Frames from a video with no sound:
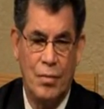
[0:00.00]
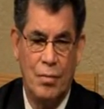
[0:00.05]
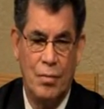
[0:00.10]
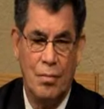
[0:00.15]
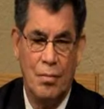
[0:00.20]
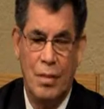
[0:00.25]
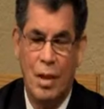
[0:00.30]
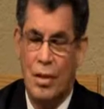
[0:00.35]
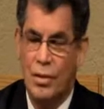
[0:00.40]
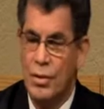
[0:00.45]

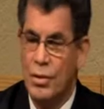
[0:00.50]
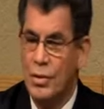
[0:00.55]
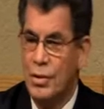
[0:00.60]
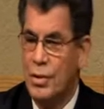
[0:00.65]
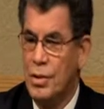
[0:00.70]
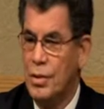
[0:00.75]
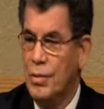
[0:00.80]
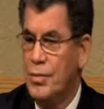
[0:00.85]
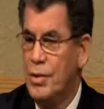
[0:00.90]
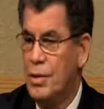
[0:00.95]
Mount
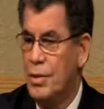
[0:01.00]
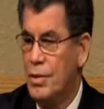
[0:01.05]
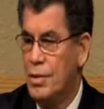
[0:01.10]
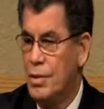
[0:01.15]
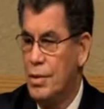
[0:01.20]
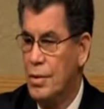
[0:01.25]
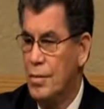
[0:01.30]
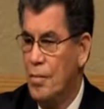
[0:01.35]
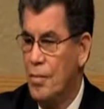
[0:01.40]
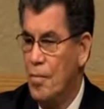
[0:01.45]

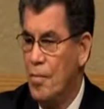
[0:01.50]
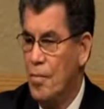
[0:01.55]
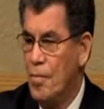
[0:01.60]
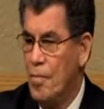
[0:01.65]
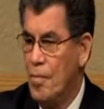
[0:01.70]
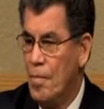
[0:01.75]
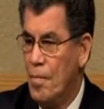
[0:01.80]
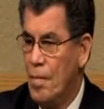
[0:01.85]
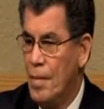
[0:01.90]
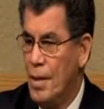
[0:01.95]
Vesuvius
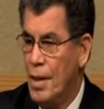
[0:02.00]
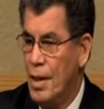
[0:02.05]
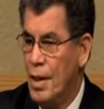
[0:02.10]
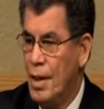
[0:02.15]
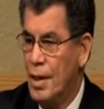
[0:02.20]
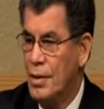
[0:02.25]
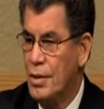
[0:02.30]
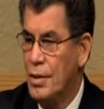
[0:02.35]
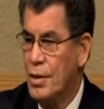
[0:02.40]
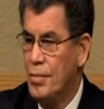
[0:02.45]

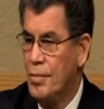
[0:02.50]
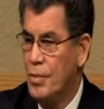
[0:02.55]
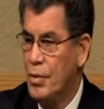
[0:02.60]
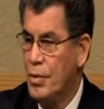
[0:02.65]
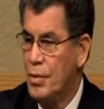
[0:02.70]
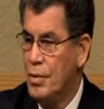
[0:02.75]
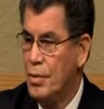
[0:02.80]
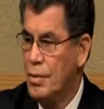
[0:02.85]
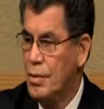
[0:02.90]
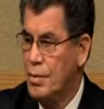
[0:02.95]
had
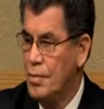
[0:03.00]
exploded.